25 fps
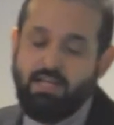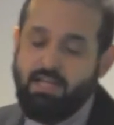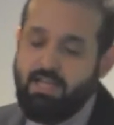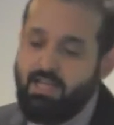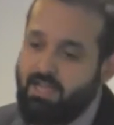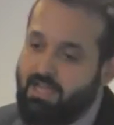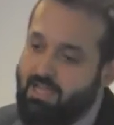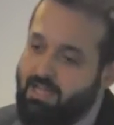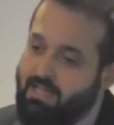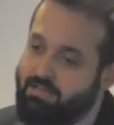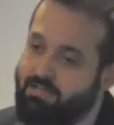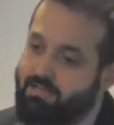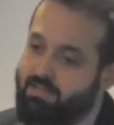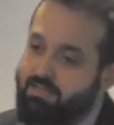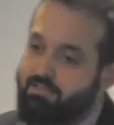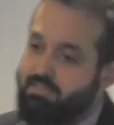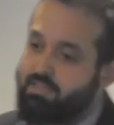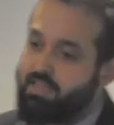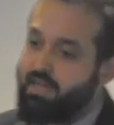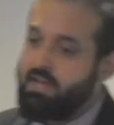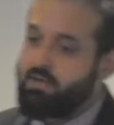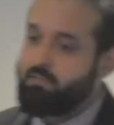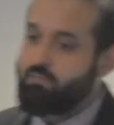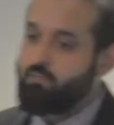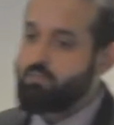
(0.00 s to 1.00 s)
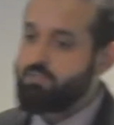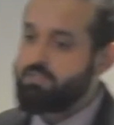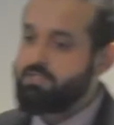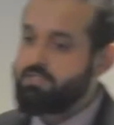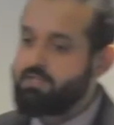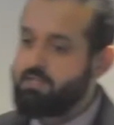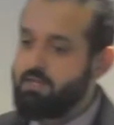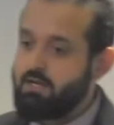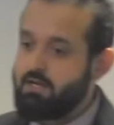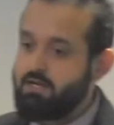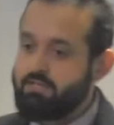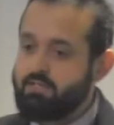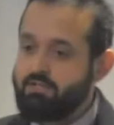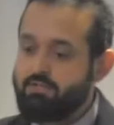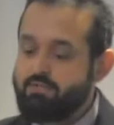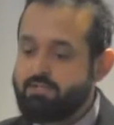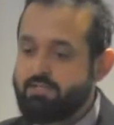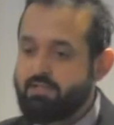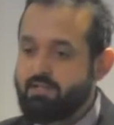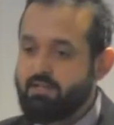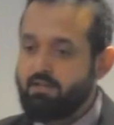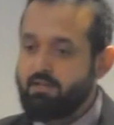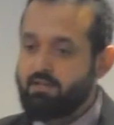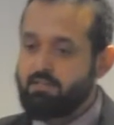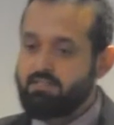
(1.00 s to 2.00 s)
And that was done
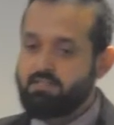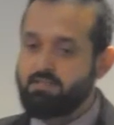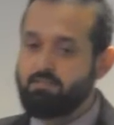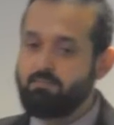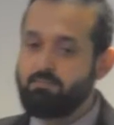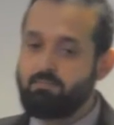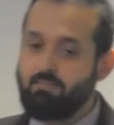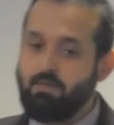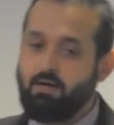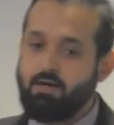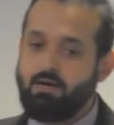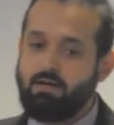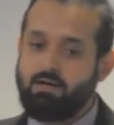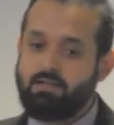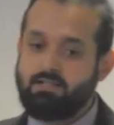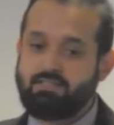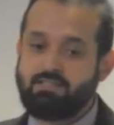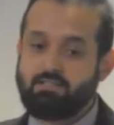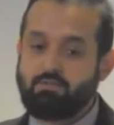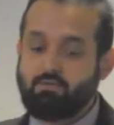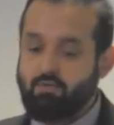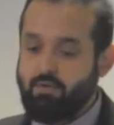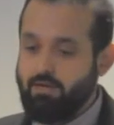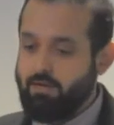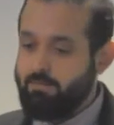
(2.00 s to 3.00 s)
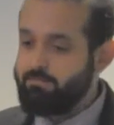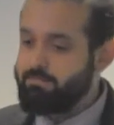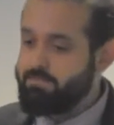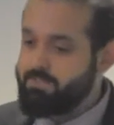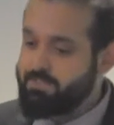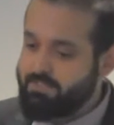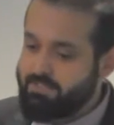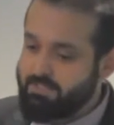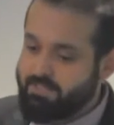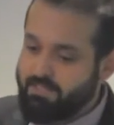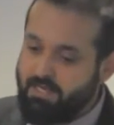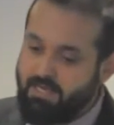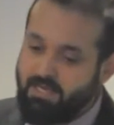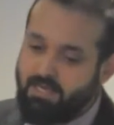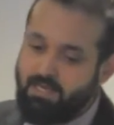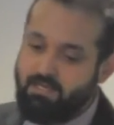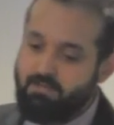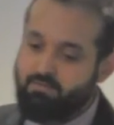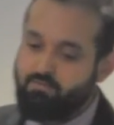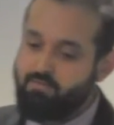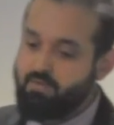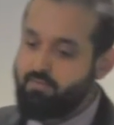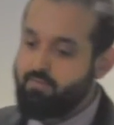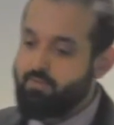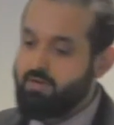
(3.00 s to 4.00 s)
using custom scripts,
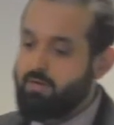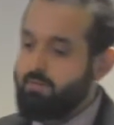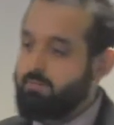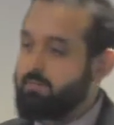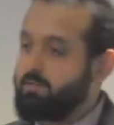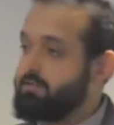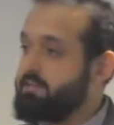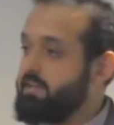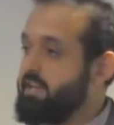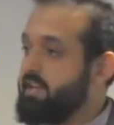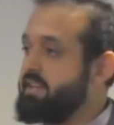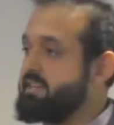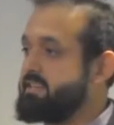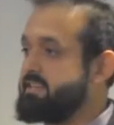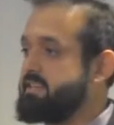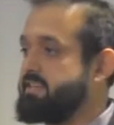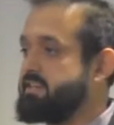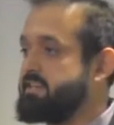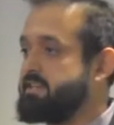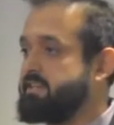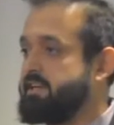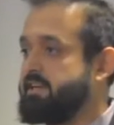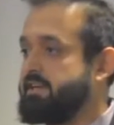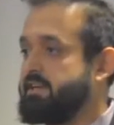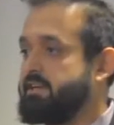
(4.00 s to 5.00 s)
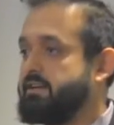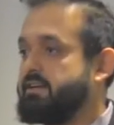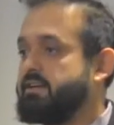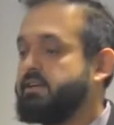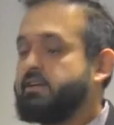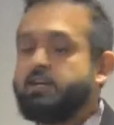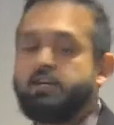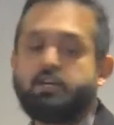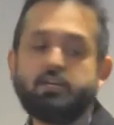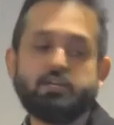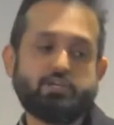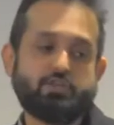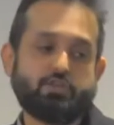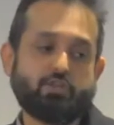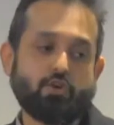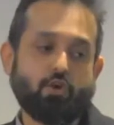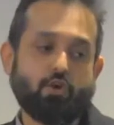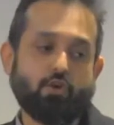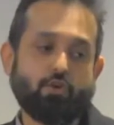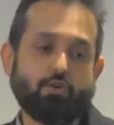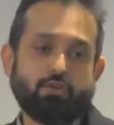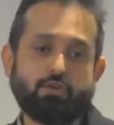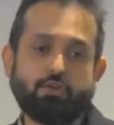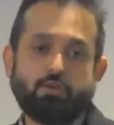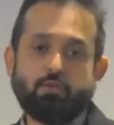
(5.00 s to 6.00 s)
and we were able to get the data.
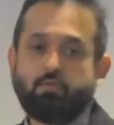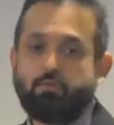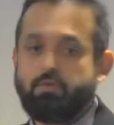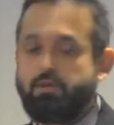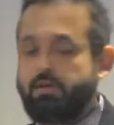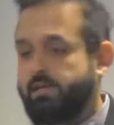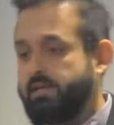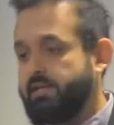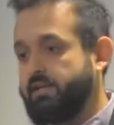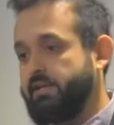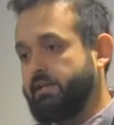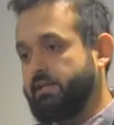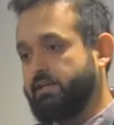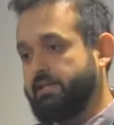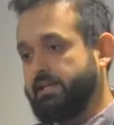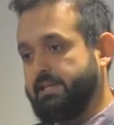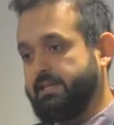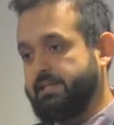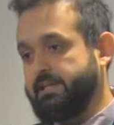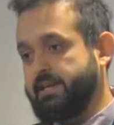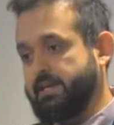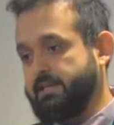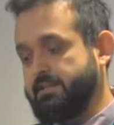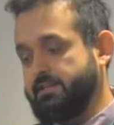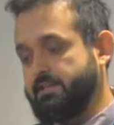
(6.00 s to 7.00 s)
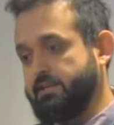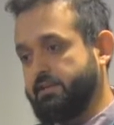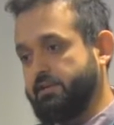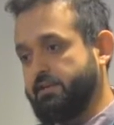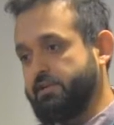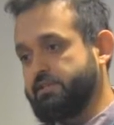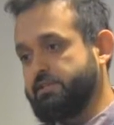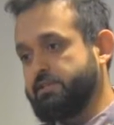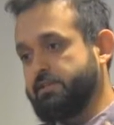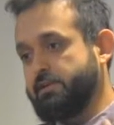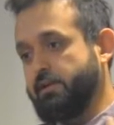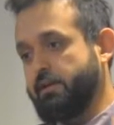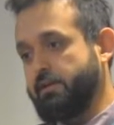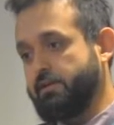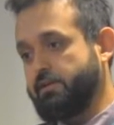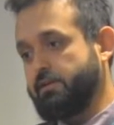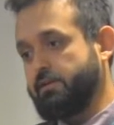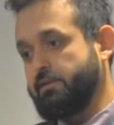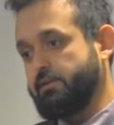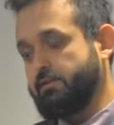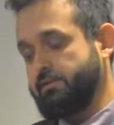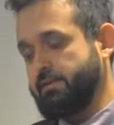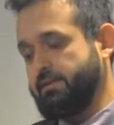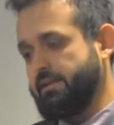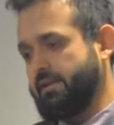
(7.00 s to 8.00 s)
So you really need that. There
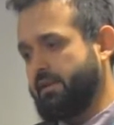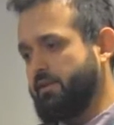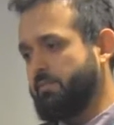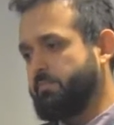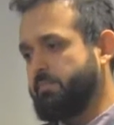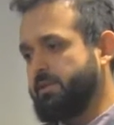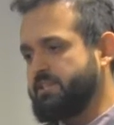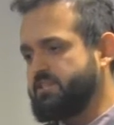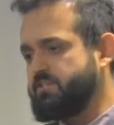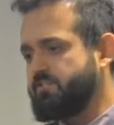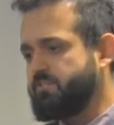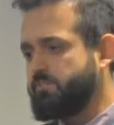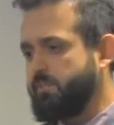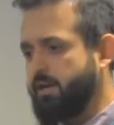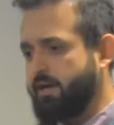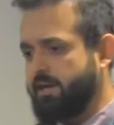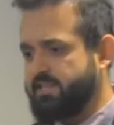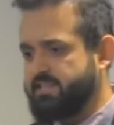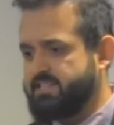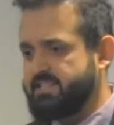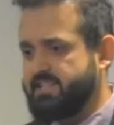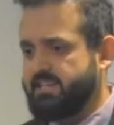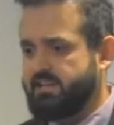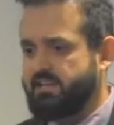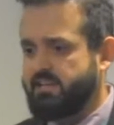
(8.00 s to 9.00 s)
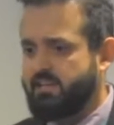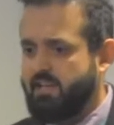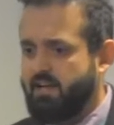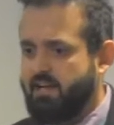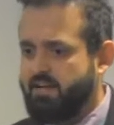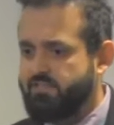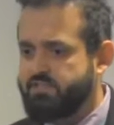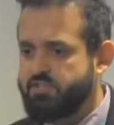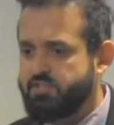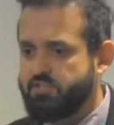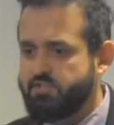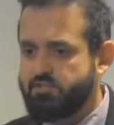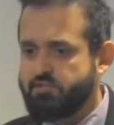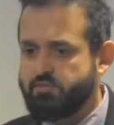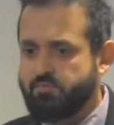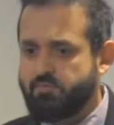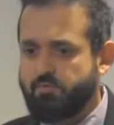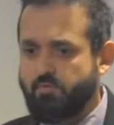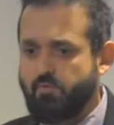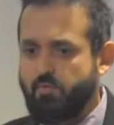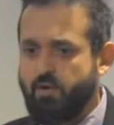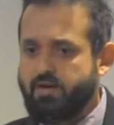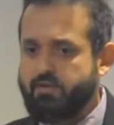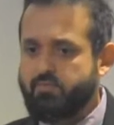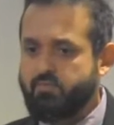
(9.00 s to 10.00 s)
are a bunch of plugins that allows you to
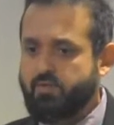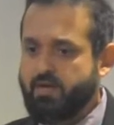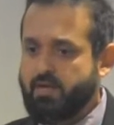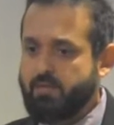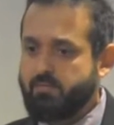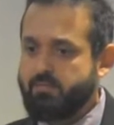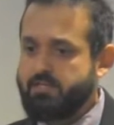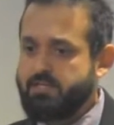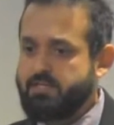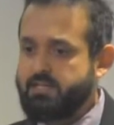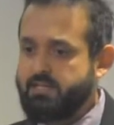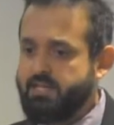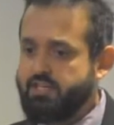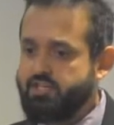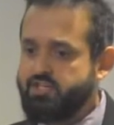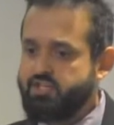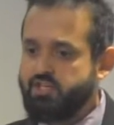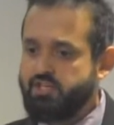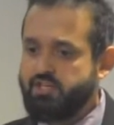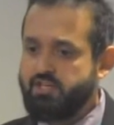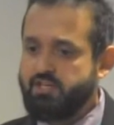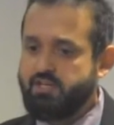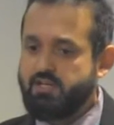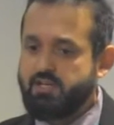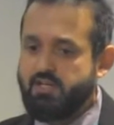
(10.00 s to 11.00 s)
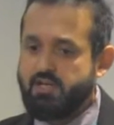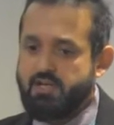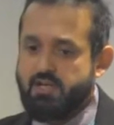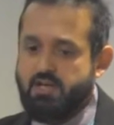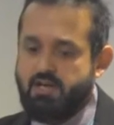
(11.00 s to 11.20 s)
provide recommendation.